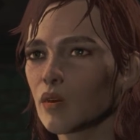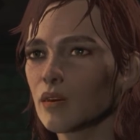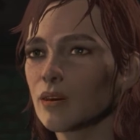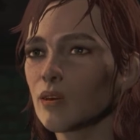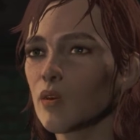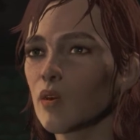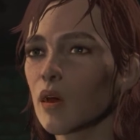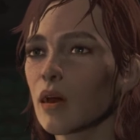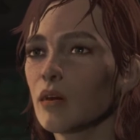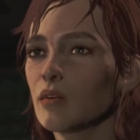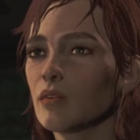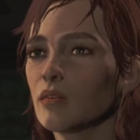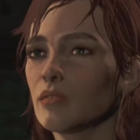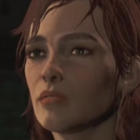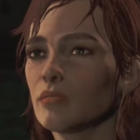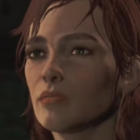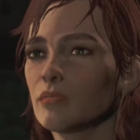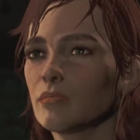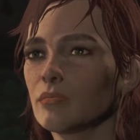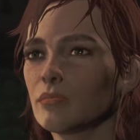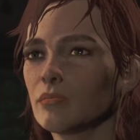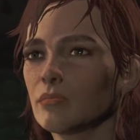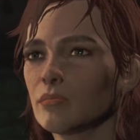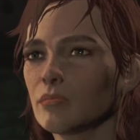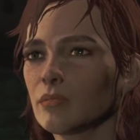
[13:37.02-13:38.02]
one.
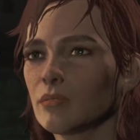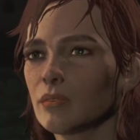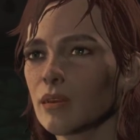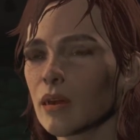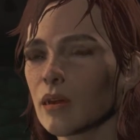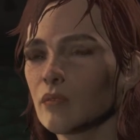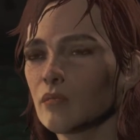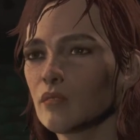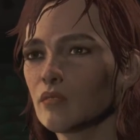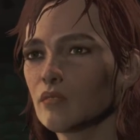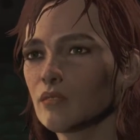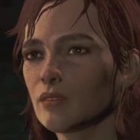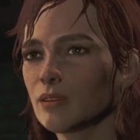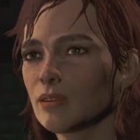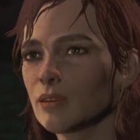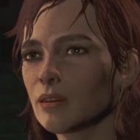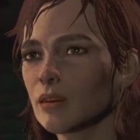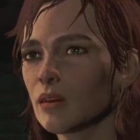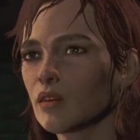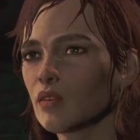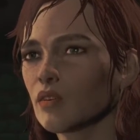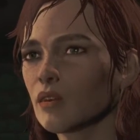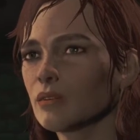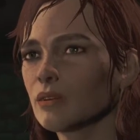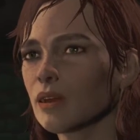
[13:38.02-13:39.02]
I have a feeling
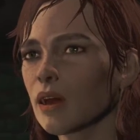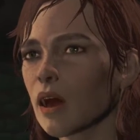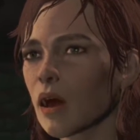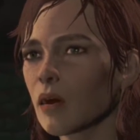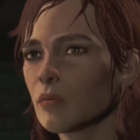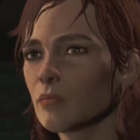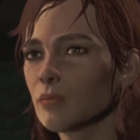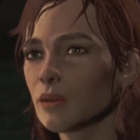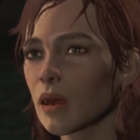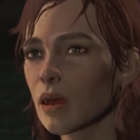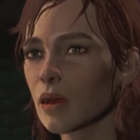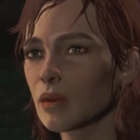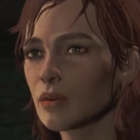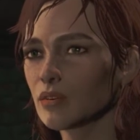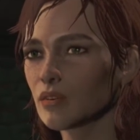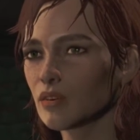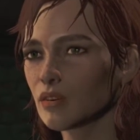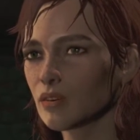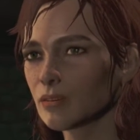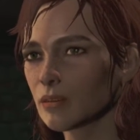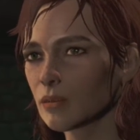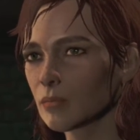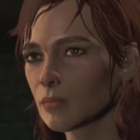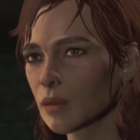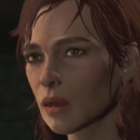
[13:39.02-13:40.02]
that Tommy had this
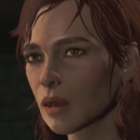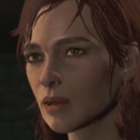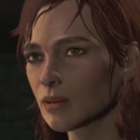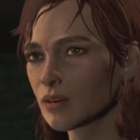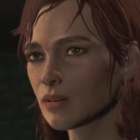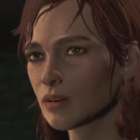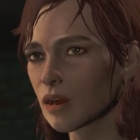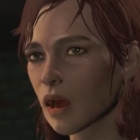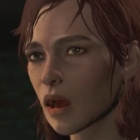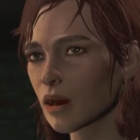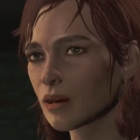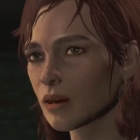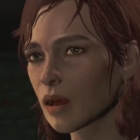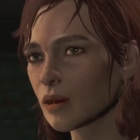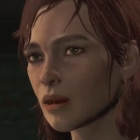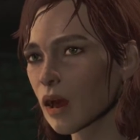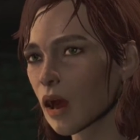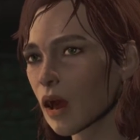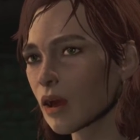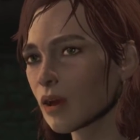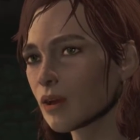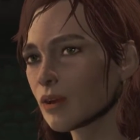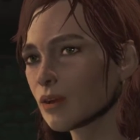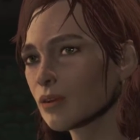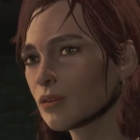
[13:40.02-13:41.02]
in mind all
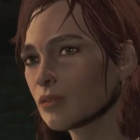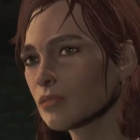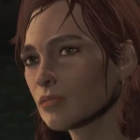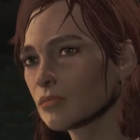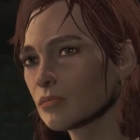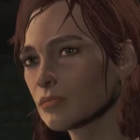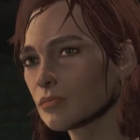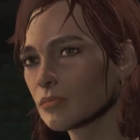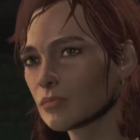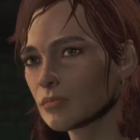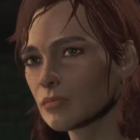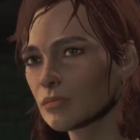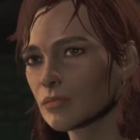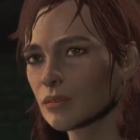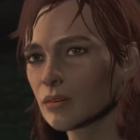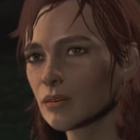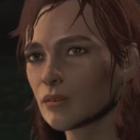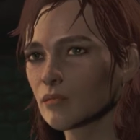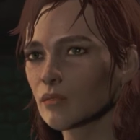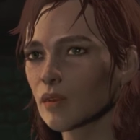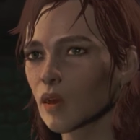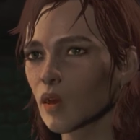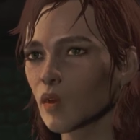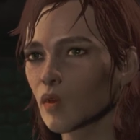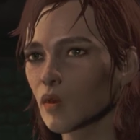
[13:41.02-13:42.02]
along.
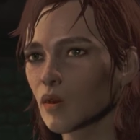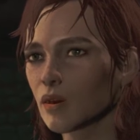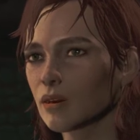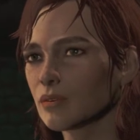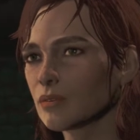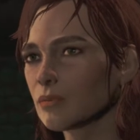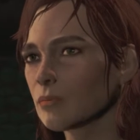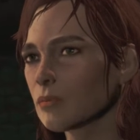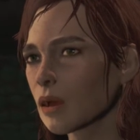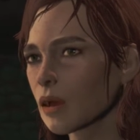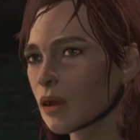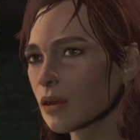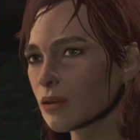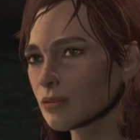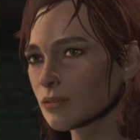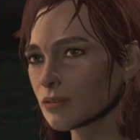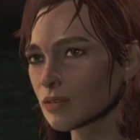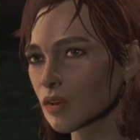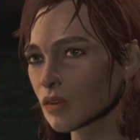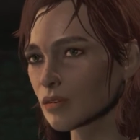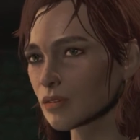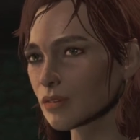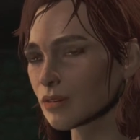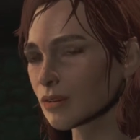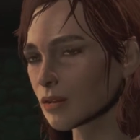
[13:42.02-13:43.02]
Clever old
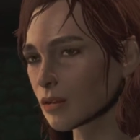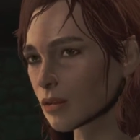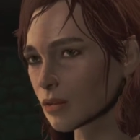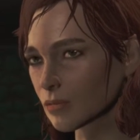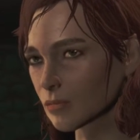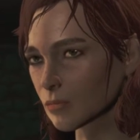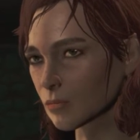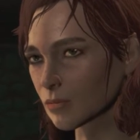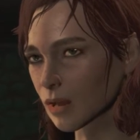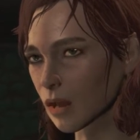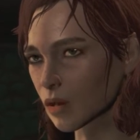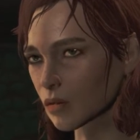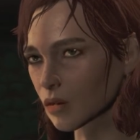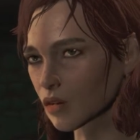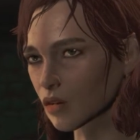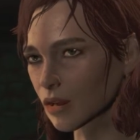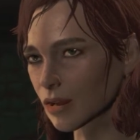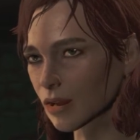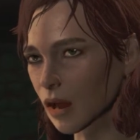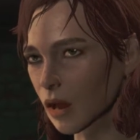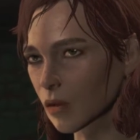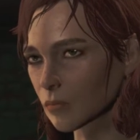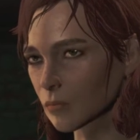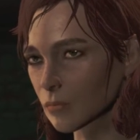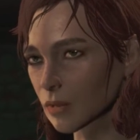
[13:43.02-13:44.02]
bastard kicked me out of the
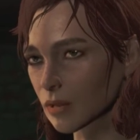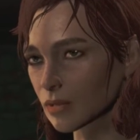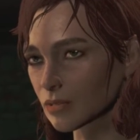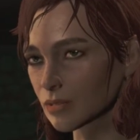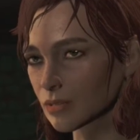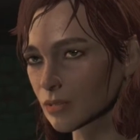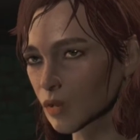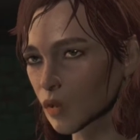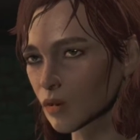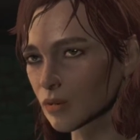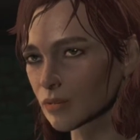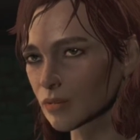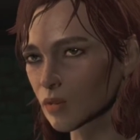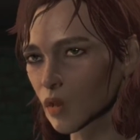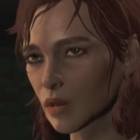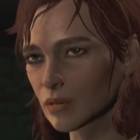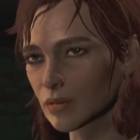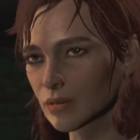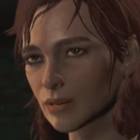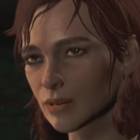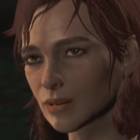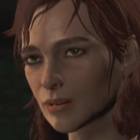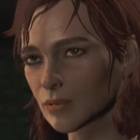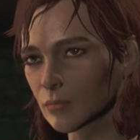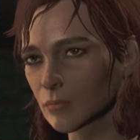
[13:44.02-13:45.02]
combat zone so I'd
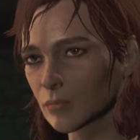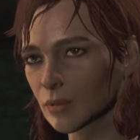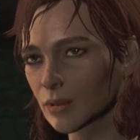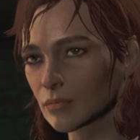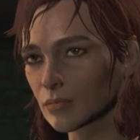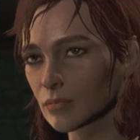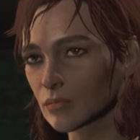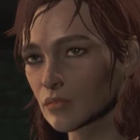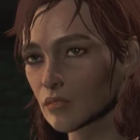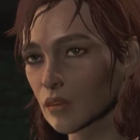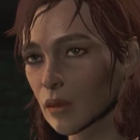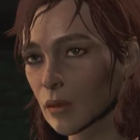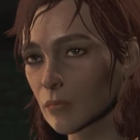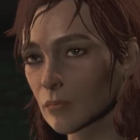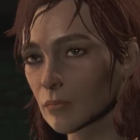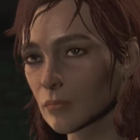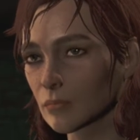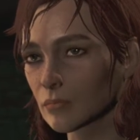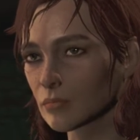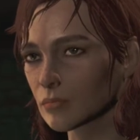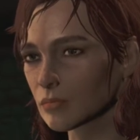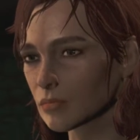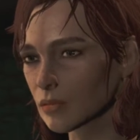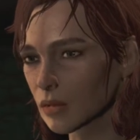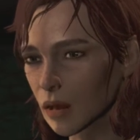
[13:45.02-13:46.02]
clean myself up,
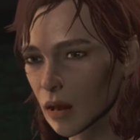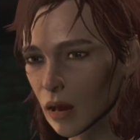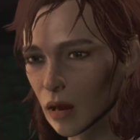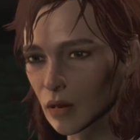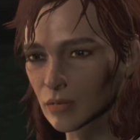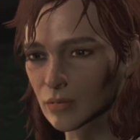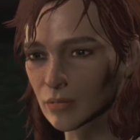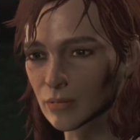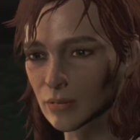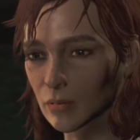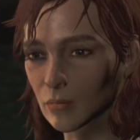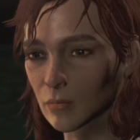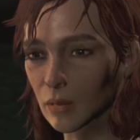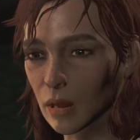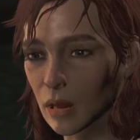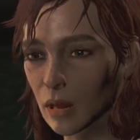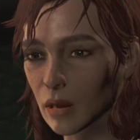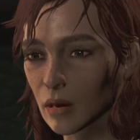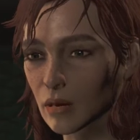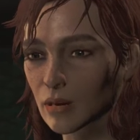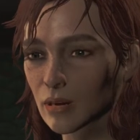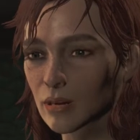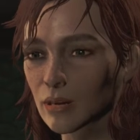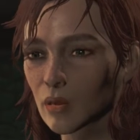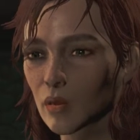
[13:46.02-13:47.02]
and somehow
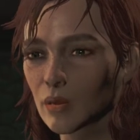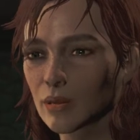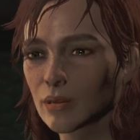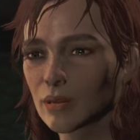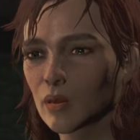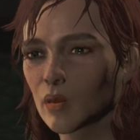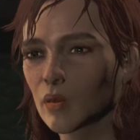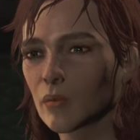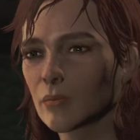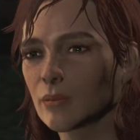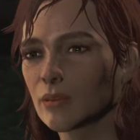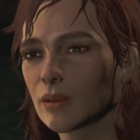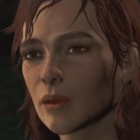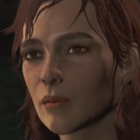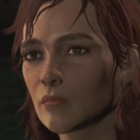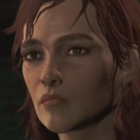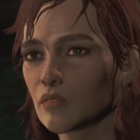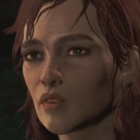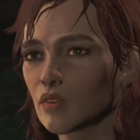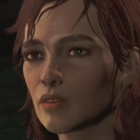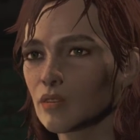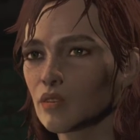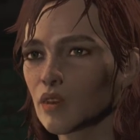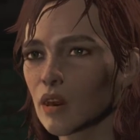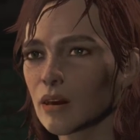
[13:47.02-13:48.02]
knew you'd be up for the
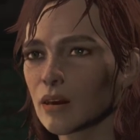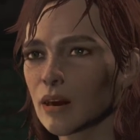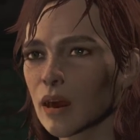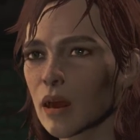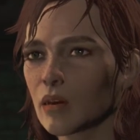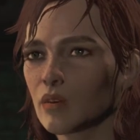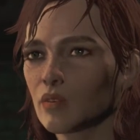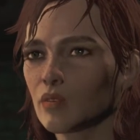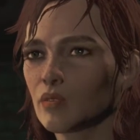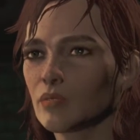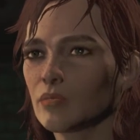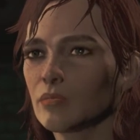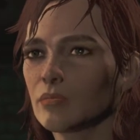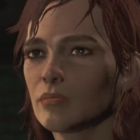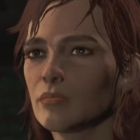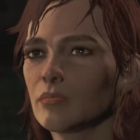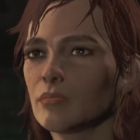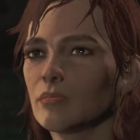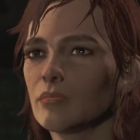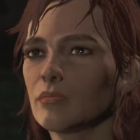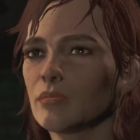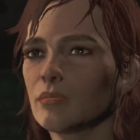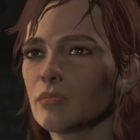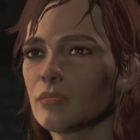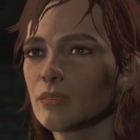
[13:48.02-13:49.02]
challenge. I
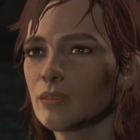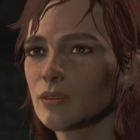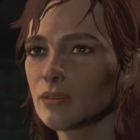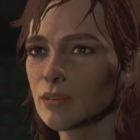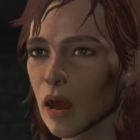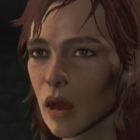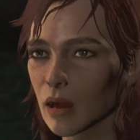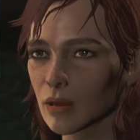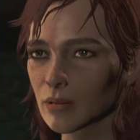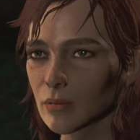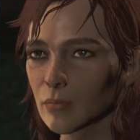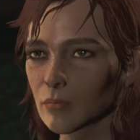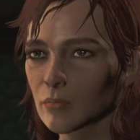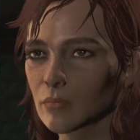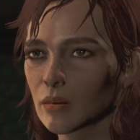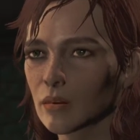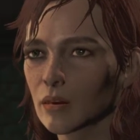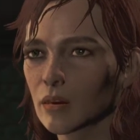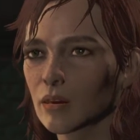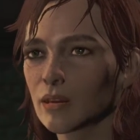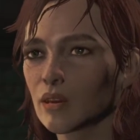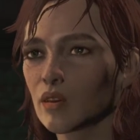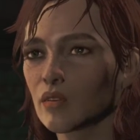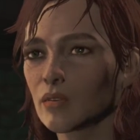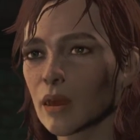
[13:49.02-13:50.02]
guess he saw something in you
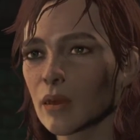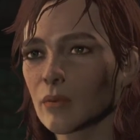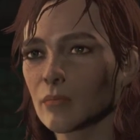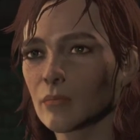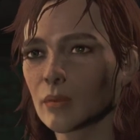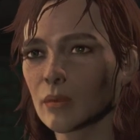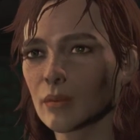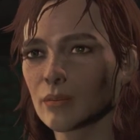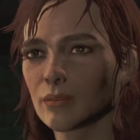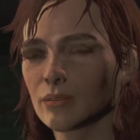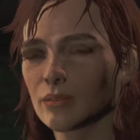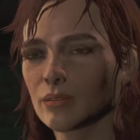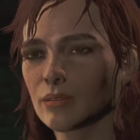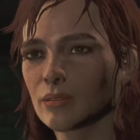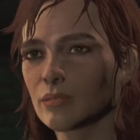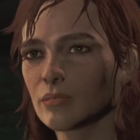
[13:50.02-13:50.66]
that I missed.